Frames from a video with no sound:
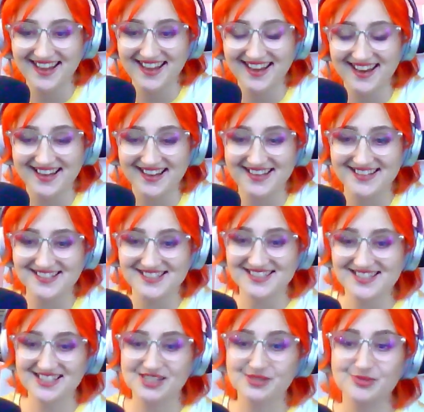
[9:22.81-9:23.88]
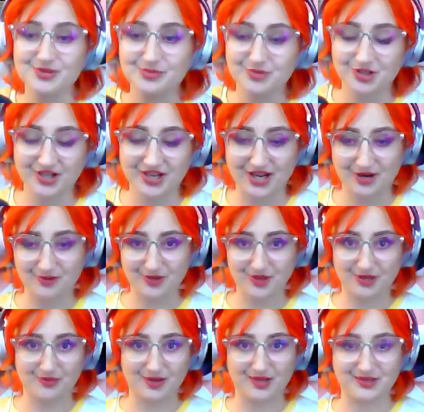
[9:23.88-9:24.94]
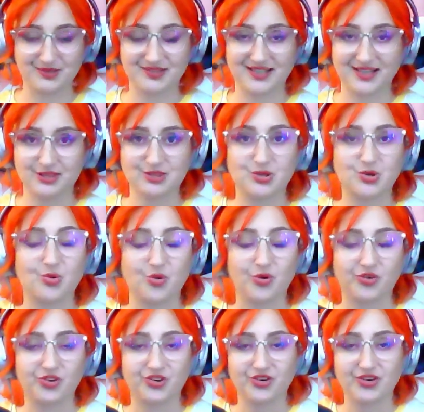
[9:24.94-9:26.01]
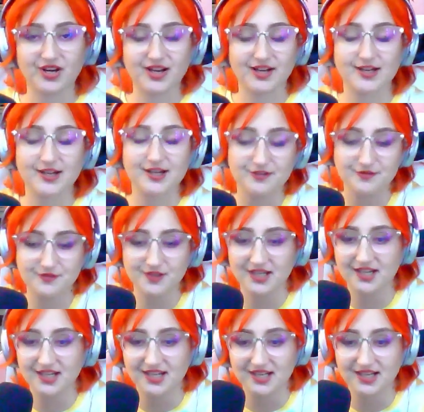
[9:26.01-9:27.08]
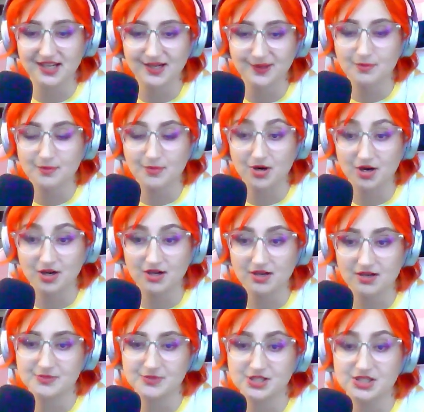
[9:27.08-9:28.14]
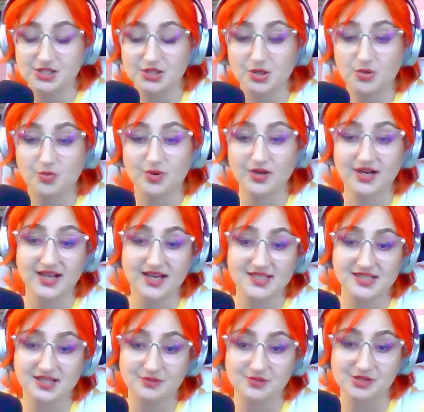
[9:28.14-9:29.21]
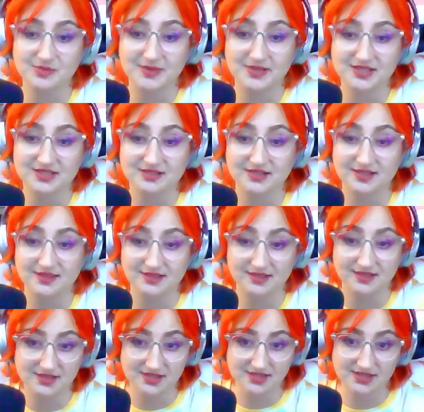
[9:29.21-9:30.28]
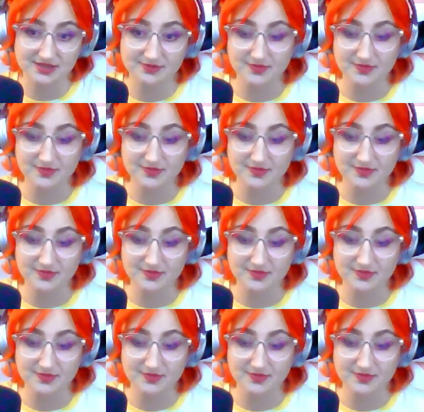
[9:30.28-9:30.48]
And this would work out really well in like the corner of a park. So what I had done was basically this.